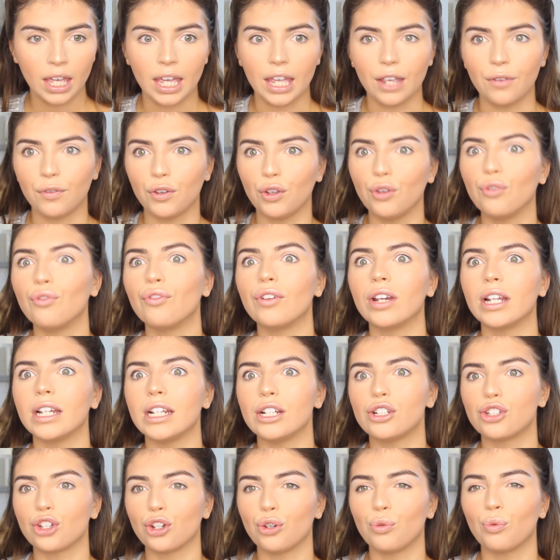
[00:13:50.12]
if you
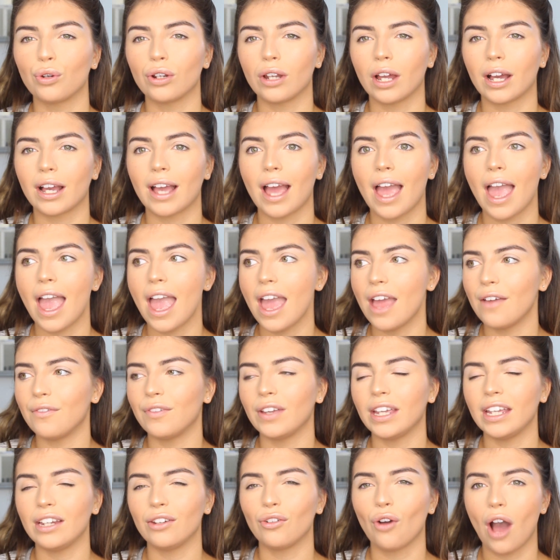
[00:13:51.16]
really do want like a
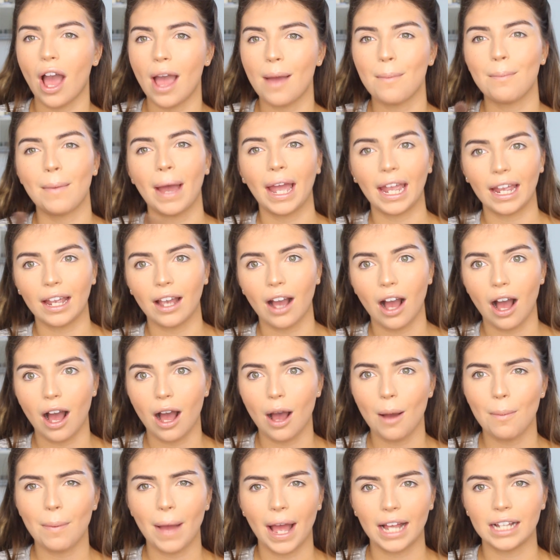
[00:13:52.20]
heavy night
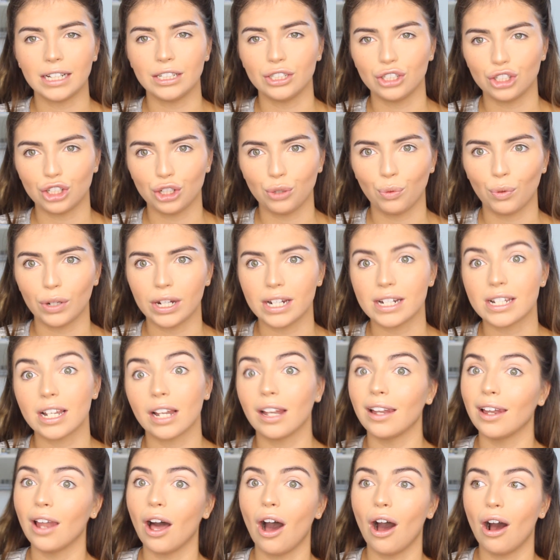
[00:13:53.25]
makeup and you want it
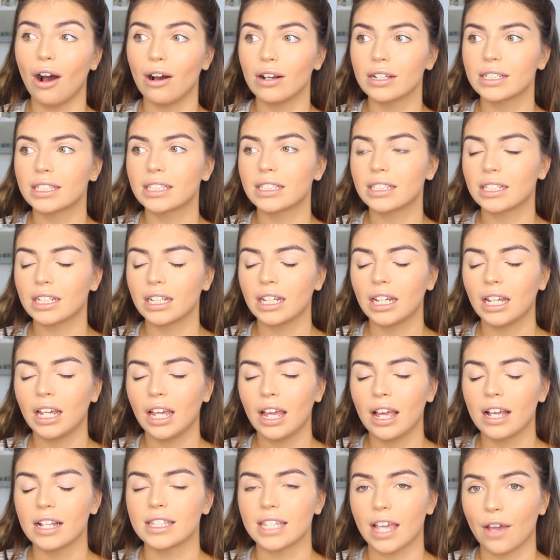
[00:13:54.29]
to last,
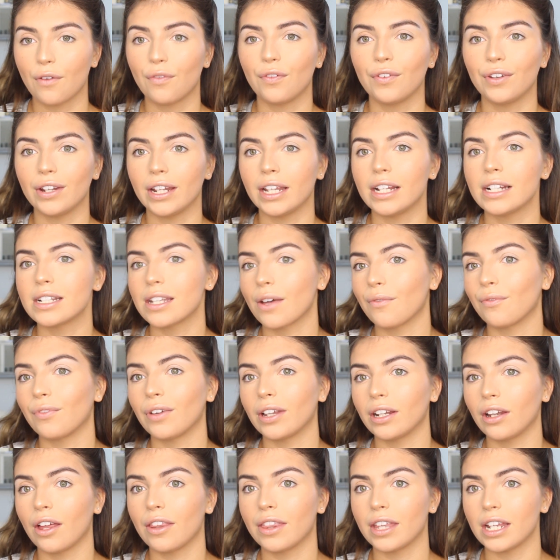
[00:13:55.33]
definitely
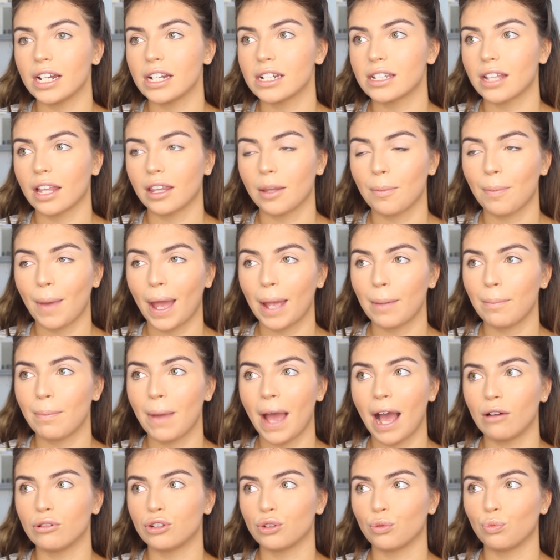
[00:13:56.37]
something like this, like the baby
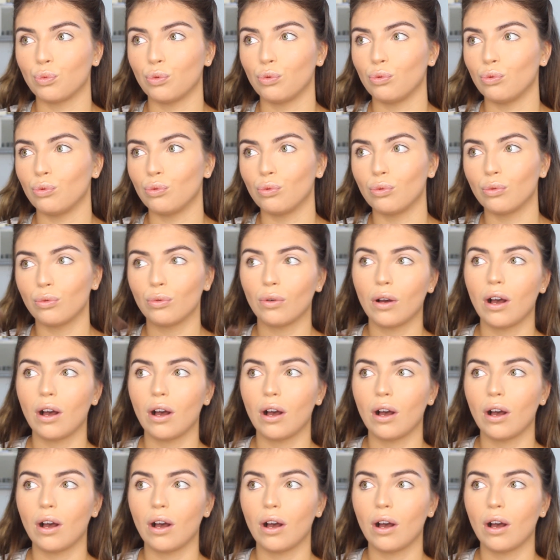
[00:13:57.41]
powder will...